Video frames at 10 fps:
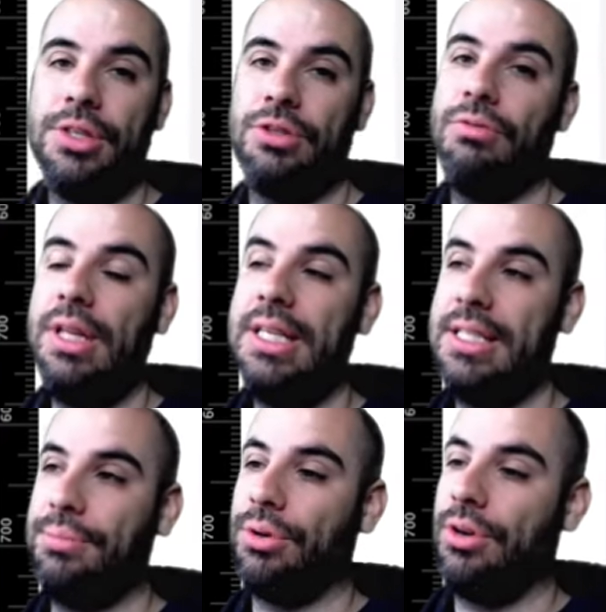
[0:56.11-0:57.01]
It's really
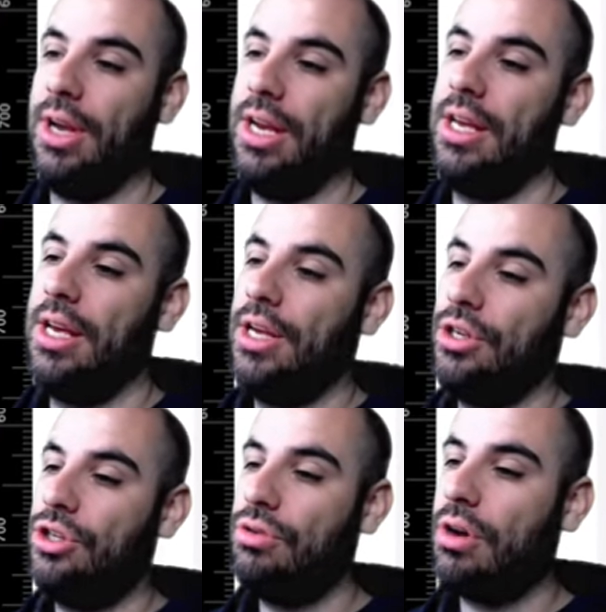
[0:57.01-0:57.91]
simple grid
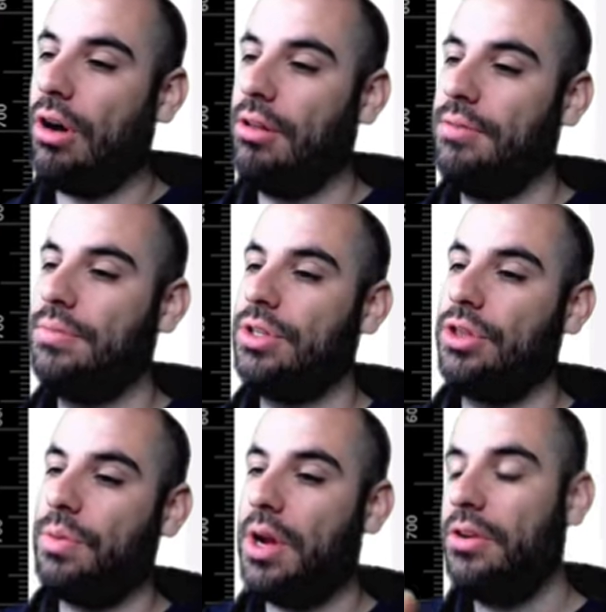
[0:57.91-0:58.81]
two columns,
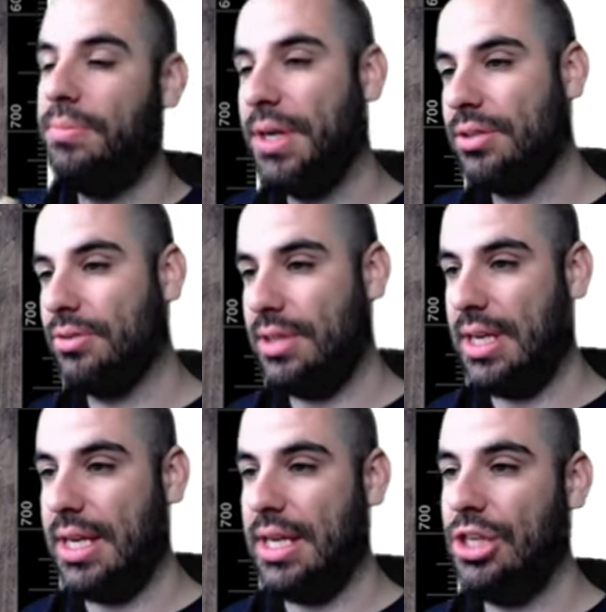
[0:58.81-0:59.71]
300 pixels
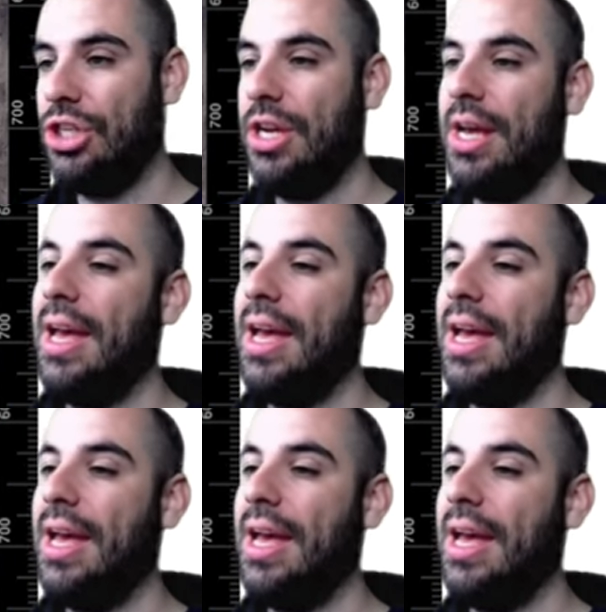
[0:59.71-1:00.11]
each,